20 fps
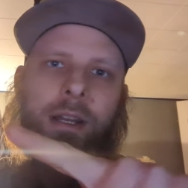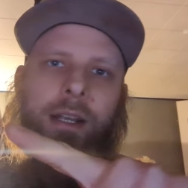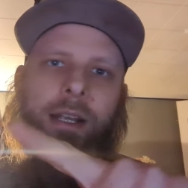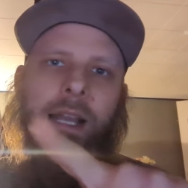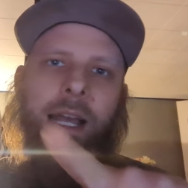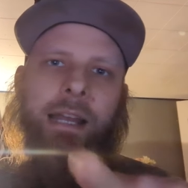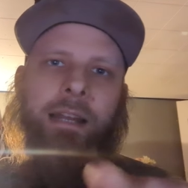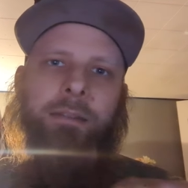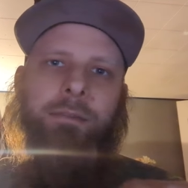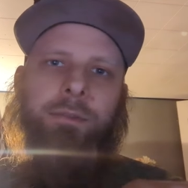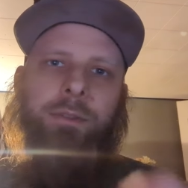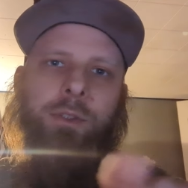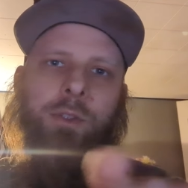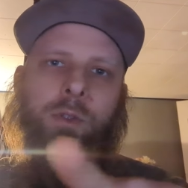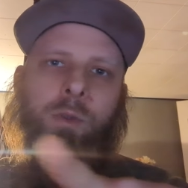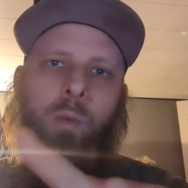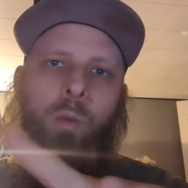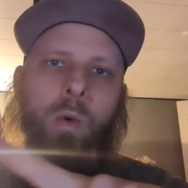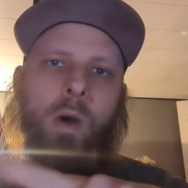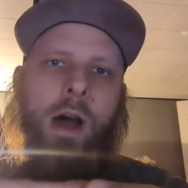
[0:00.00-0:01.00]
kind of
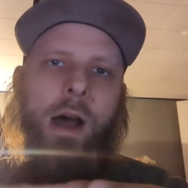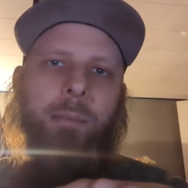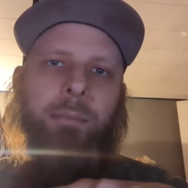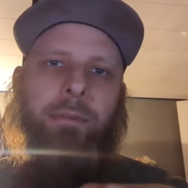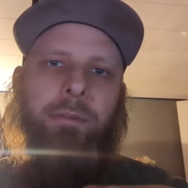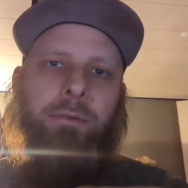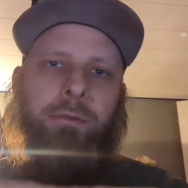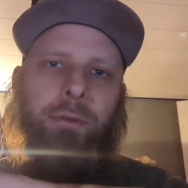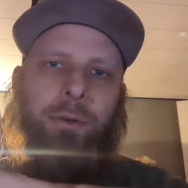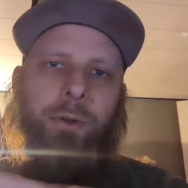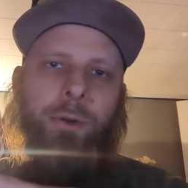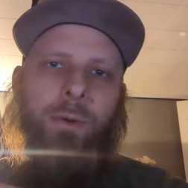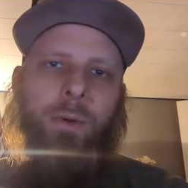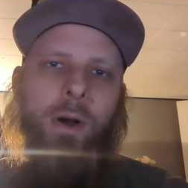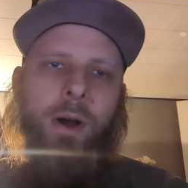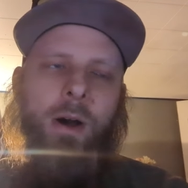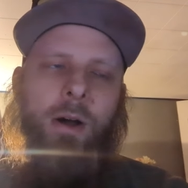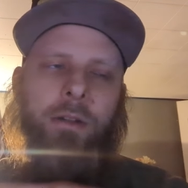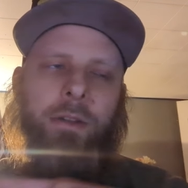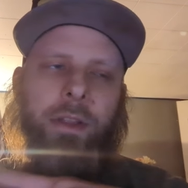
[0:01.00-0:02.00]
swap through
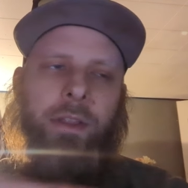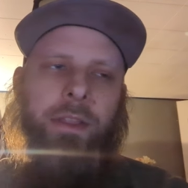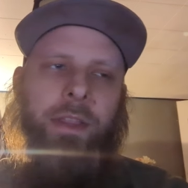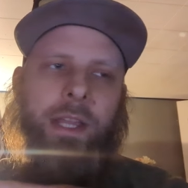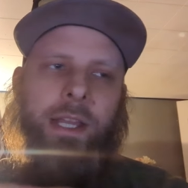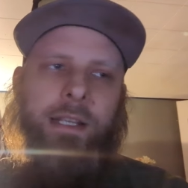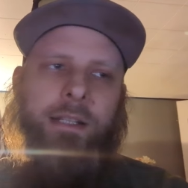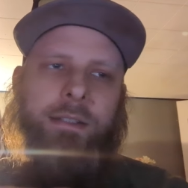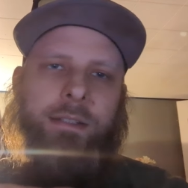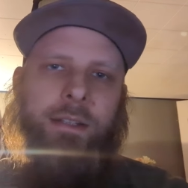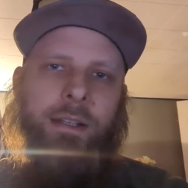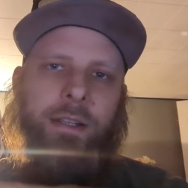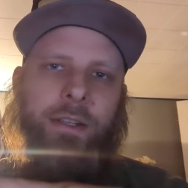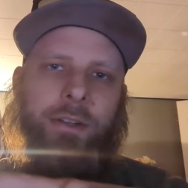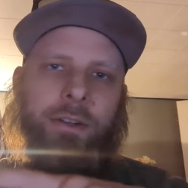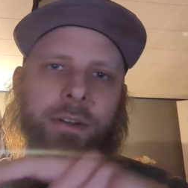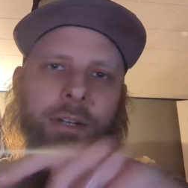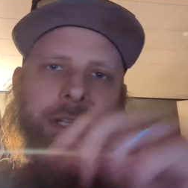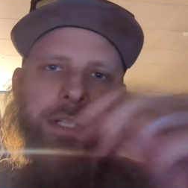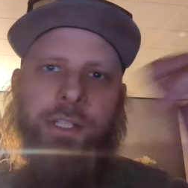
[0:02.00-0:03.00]
all the things that
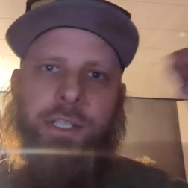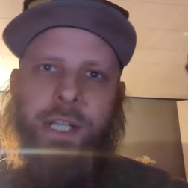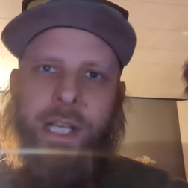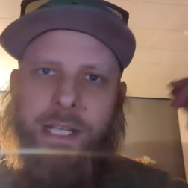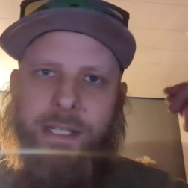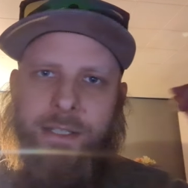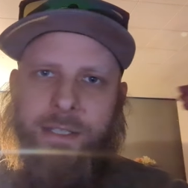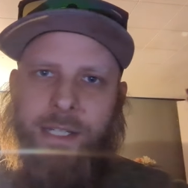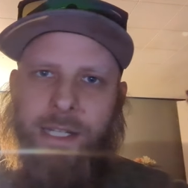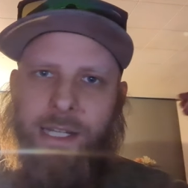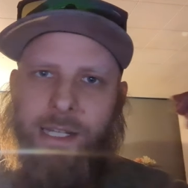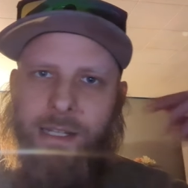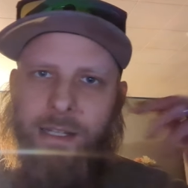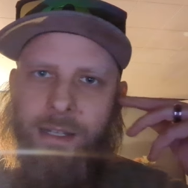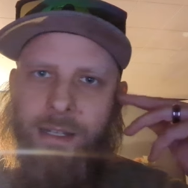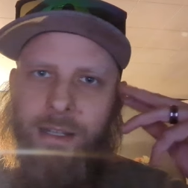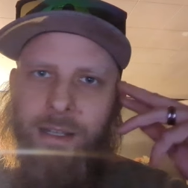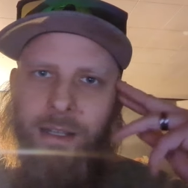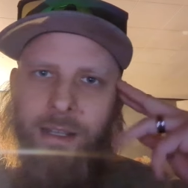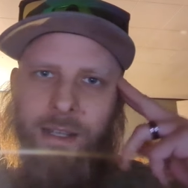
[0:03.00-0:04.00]
you're
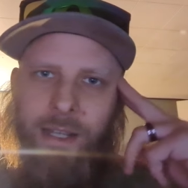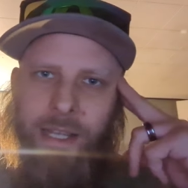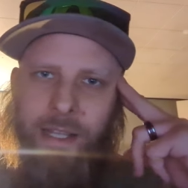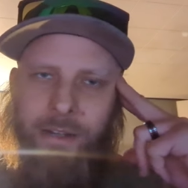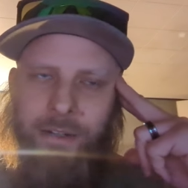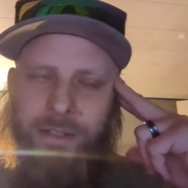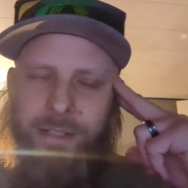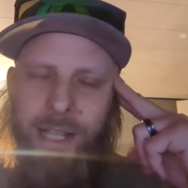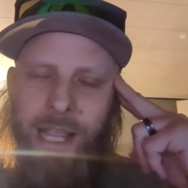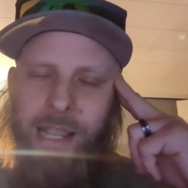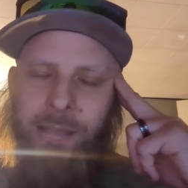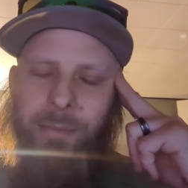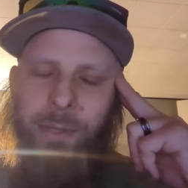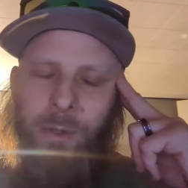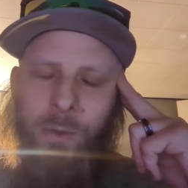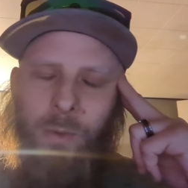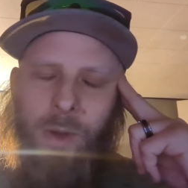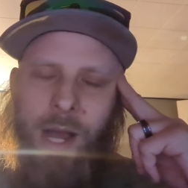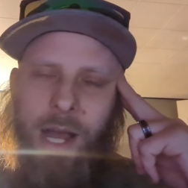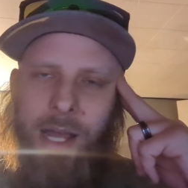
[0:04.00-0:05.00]
ingesting
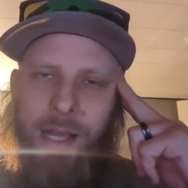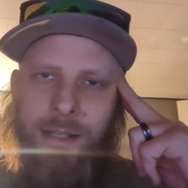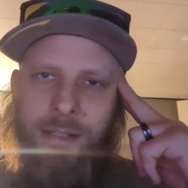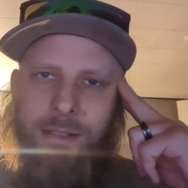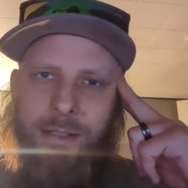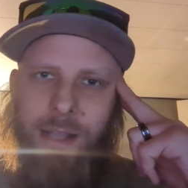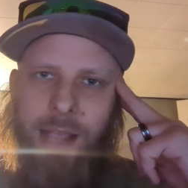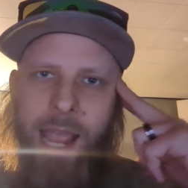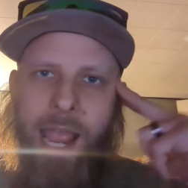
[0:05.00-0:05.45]
entertainment wise.